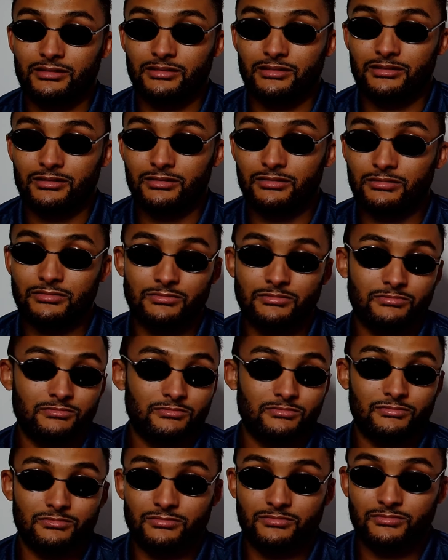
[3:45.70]
who
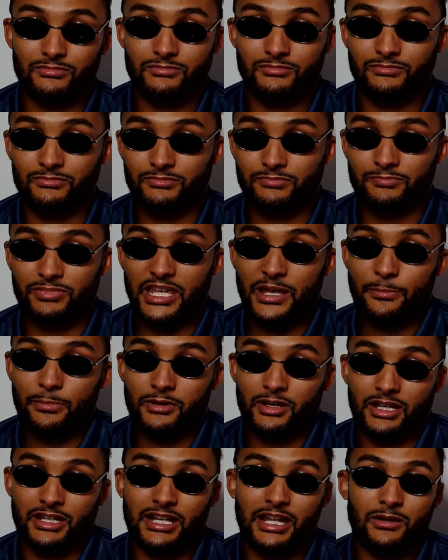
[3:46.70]

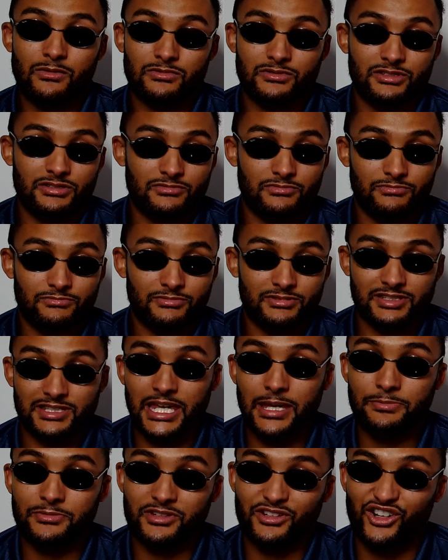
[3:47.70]
people are now
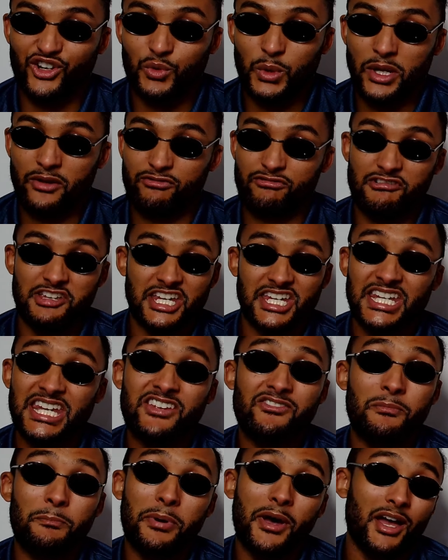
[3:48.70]
skeptical whether he can
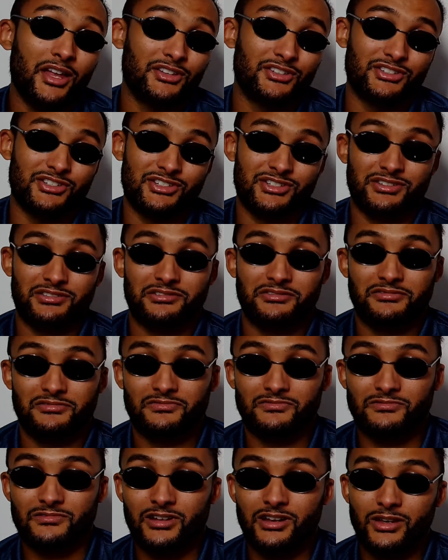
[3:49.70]
even punch.
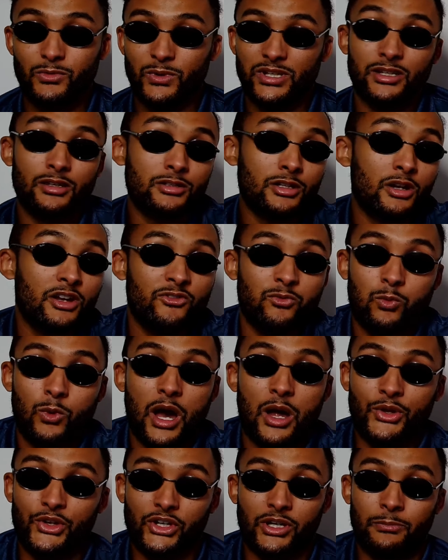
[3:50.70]
Right? We don't know if
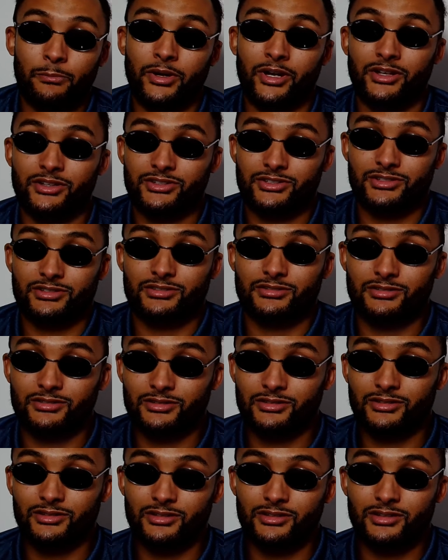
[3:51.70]
Wilder can punch.
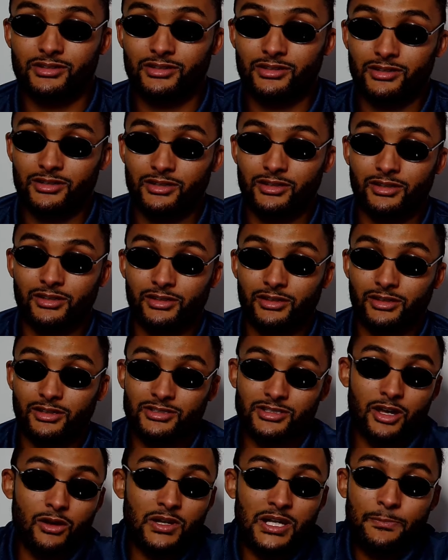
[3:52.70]
Because
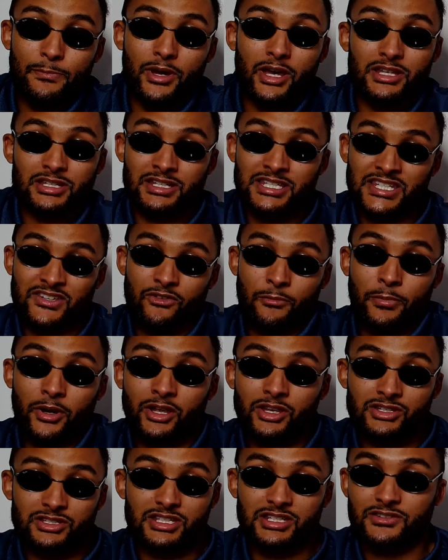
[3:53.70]
the only person who's ever
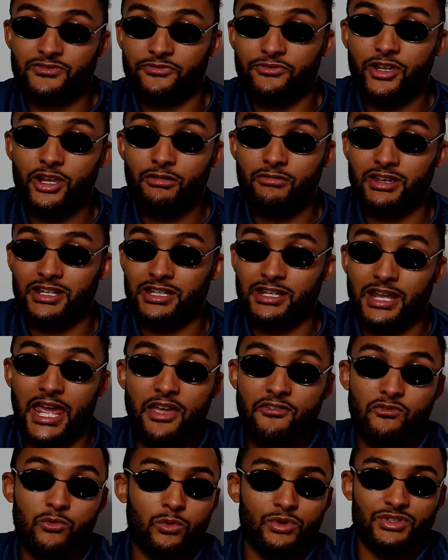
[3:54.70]
punched is Fury, and
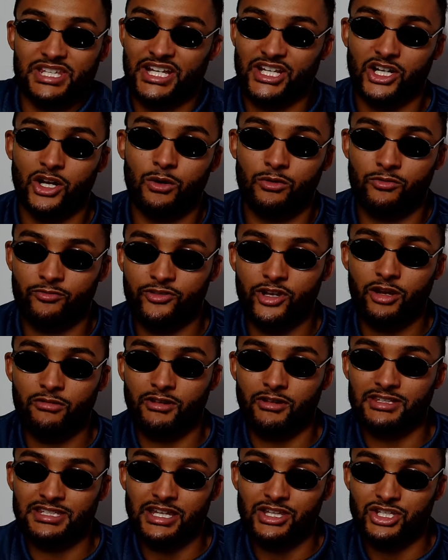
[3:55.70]
everyone's had a go on Fury
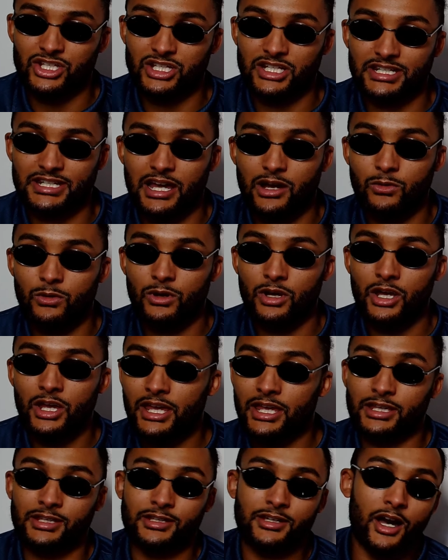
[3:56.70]
essentially now.
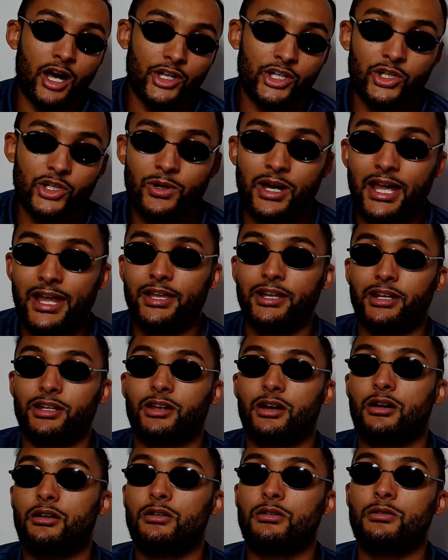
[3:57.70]
Ngannou had a
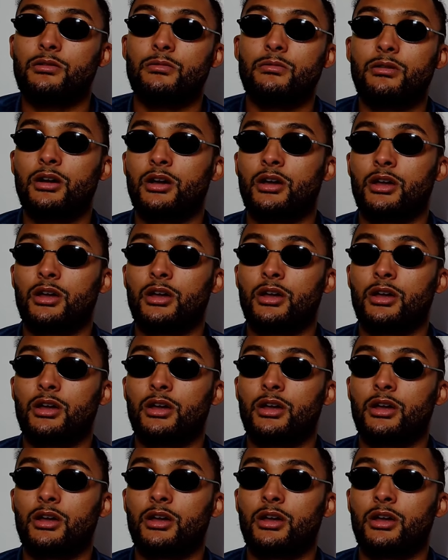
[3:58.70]
go.